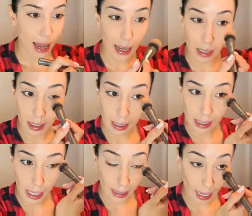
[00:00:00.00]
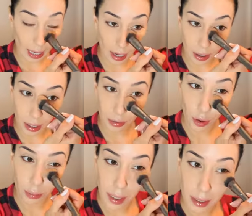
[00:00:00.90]
and set that area
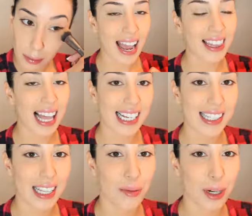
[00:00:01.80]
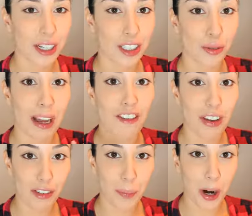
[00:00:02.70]
for me. And lastly, we're gonna do my
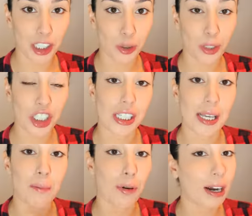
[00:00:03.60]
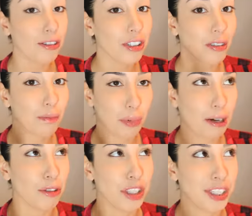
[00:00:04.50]
favorite part, which is the
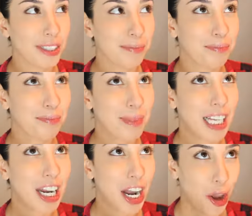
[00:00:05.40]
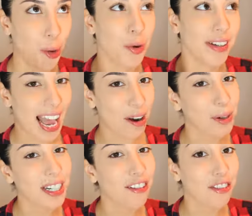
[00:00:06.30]
bronzer. And
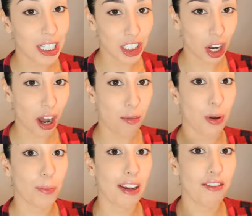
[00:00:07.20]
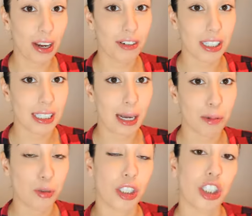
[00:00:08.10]
we're gonna finish off with my favorite
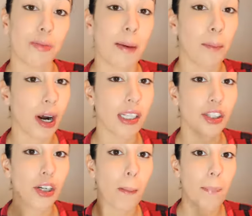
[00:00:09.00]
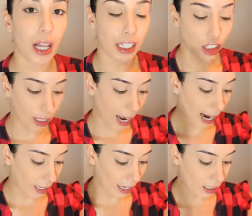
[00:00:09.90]
steps, which is my bronzer, blush, and
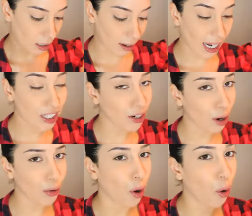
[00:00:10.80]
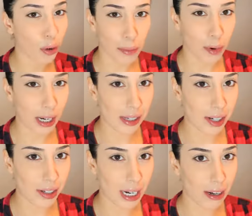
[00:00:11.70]
highlight. So you guys know the only
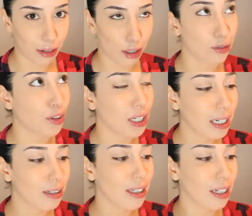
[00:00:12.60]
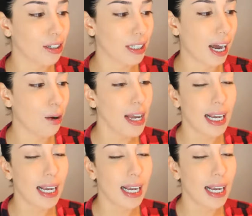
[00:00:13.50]
bronzer that I've used for years and years now